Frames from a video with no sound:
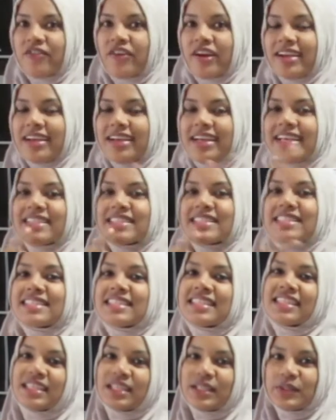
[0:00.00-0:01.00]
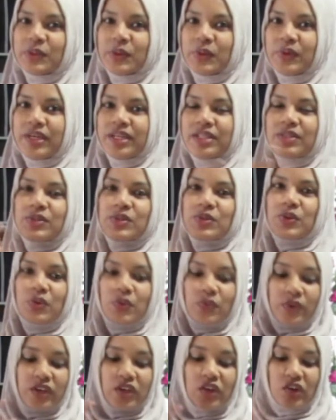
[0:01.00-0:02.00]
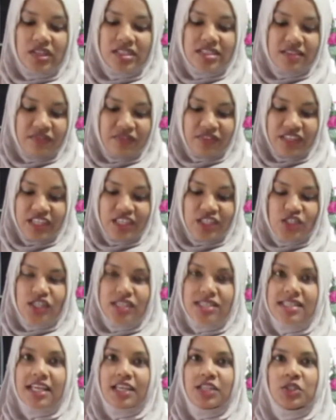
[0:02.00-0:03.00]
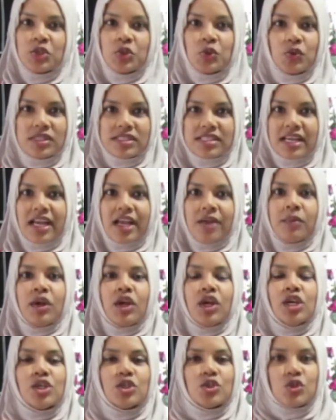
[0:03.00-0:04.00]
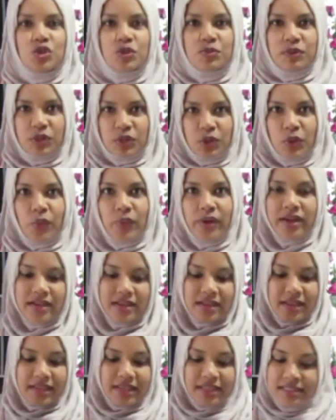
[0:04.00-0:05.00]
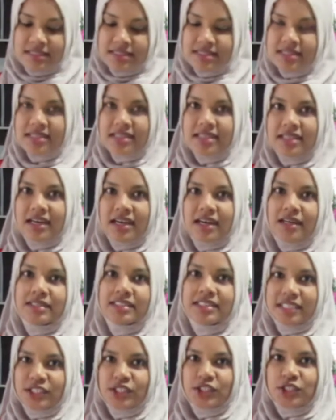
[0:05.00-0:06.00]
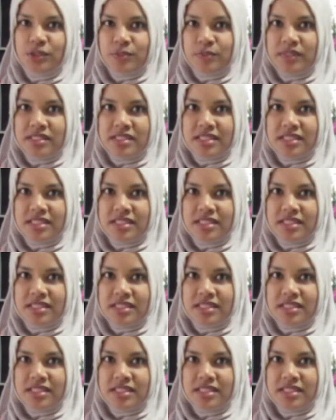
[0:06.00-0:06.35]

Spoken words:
fryer is still going, so we got to finish this in no time. Super quick, easy dish to put